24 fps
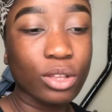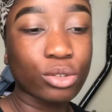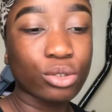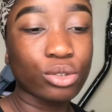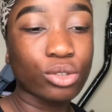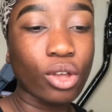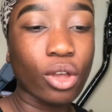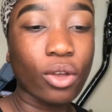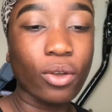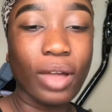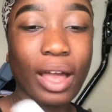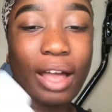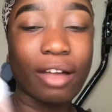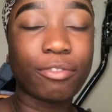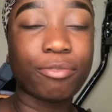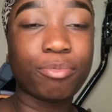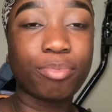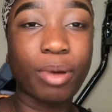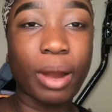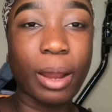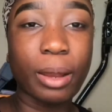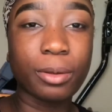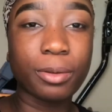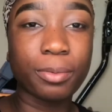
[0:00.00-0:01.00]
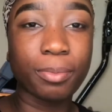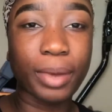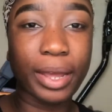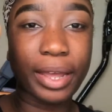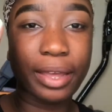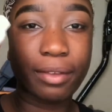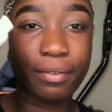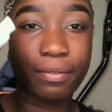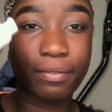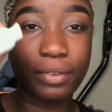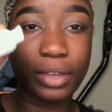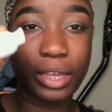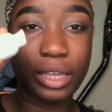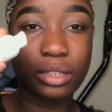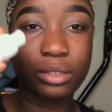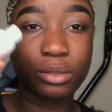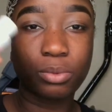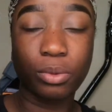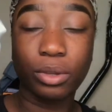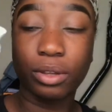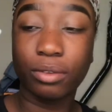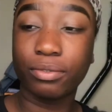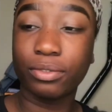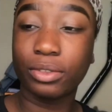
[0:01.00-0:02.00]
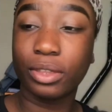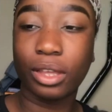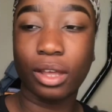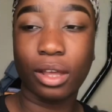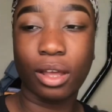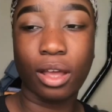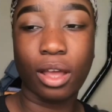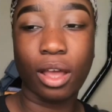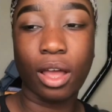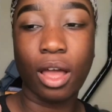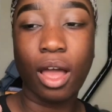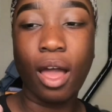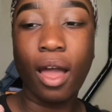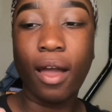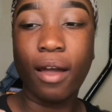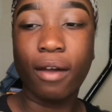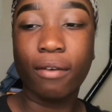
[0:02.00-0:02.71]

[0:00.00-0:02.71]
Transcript: So I've primed my face with the